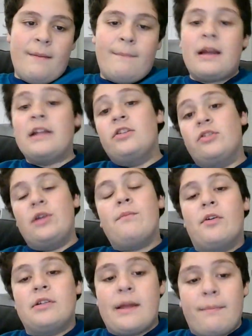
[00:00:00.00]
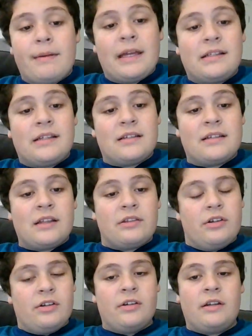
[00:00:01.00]
But I do think Mozambique does get
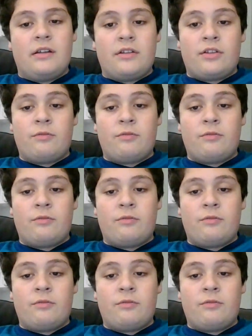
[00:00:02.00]
third